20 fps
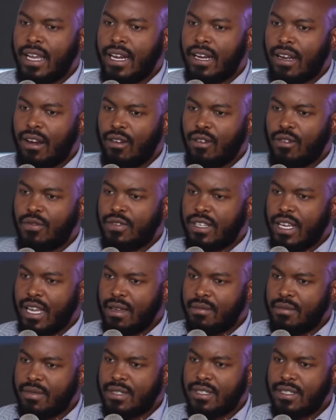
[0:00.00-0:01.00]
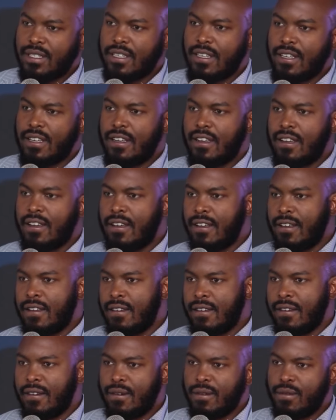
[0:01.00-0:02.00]
And a lot of times
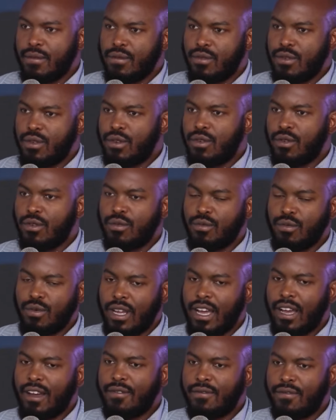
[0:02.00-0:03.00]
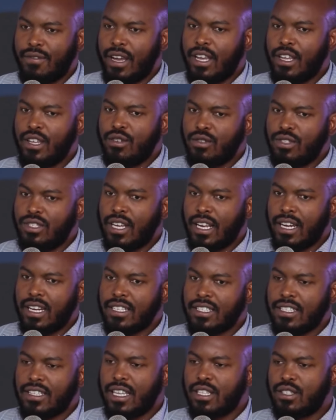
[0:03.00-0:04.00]
uh, you know, we have a huge
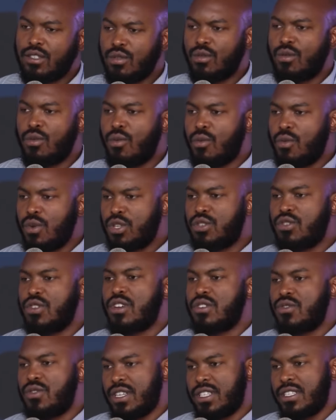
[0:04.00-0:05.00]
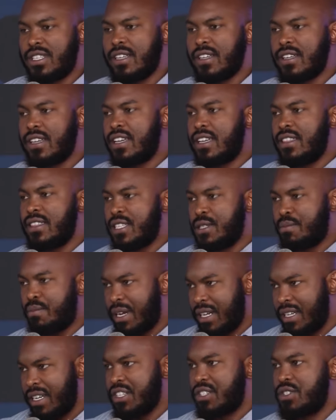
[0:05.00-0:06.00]
challenge in that. So what you're addressing in this
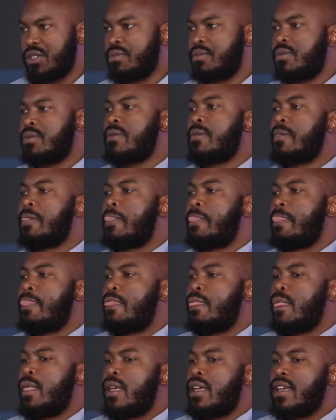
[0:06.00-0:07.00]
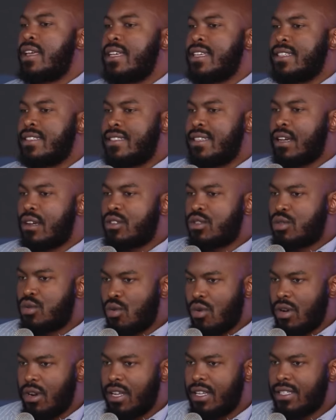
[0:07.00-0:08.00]
partnership is the
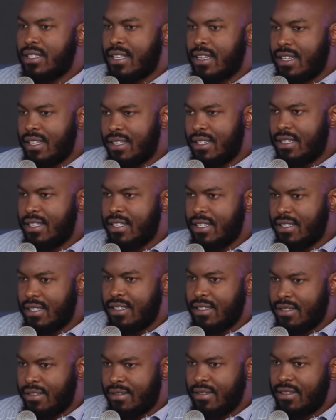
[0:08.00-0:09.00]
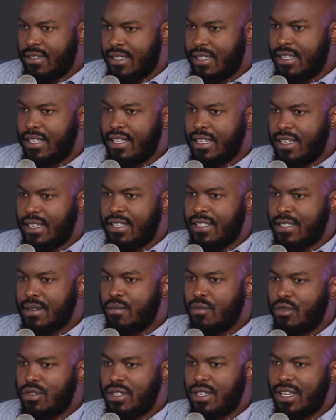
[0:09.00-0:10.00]
soul, is the, is, is
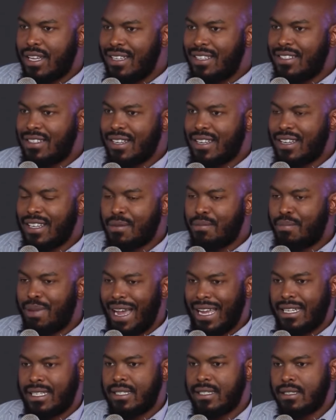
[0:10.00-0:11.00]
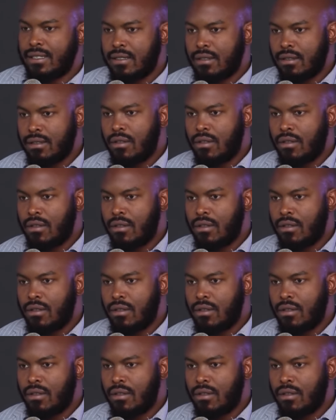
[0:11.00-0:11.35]
the most intricate part